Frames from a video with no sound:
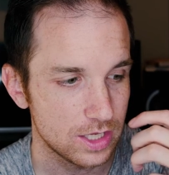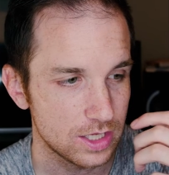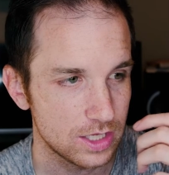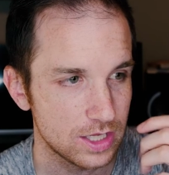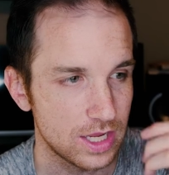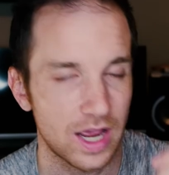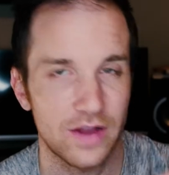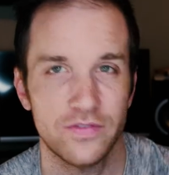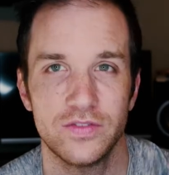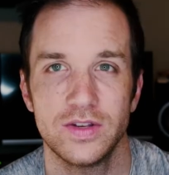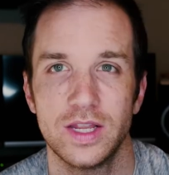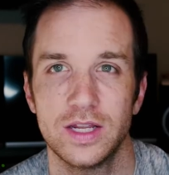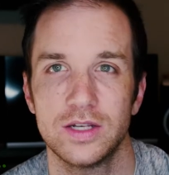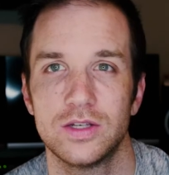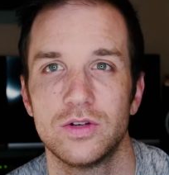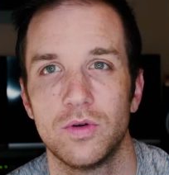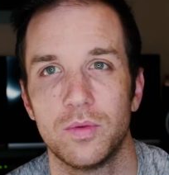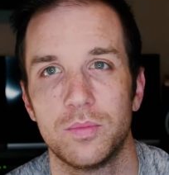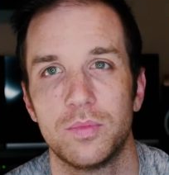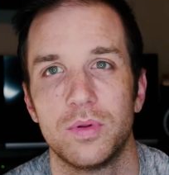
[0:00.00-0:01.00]
You have to get
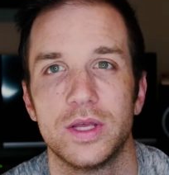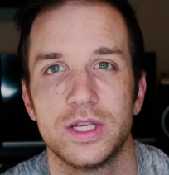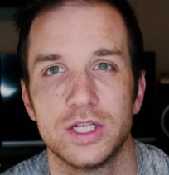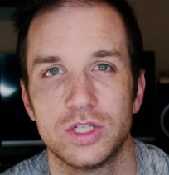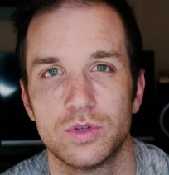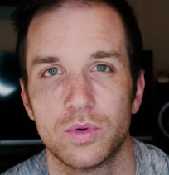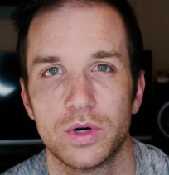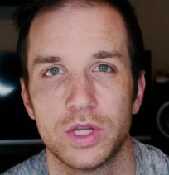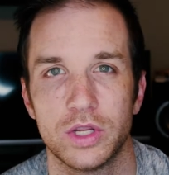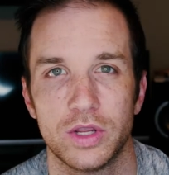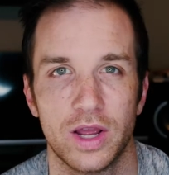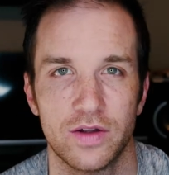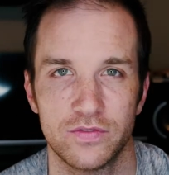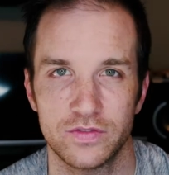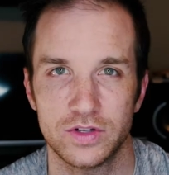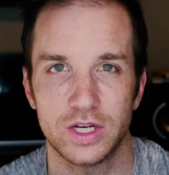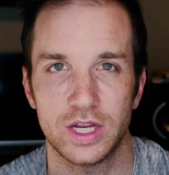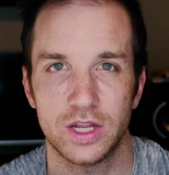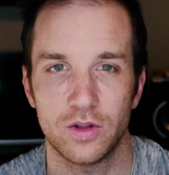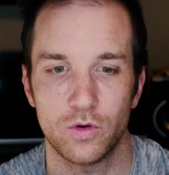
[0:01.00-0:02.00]
to a place where you have
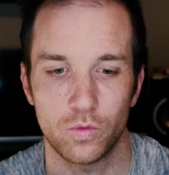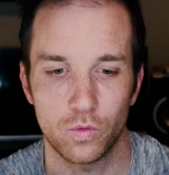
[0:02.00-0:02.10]
to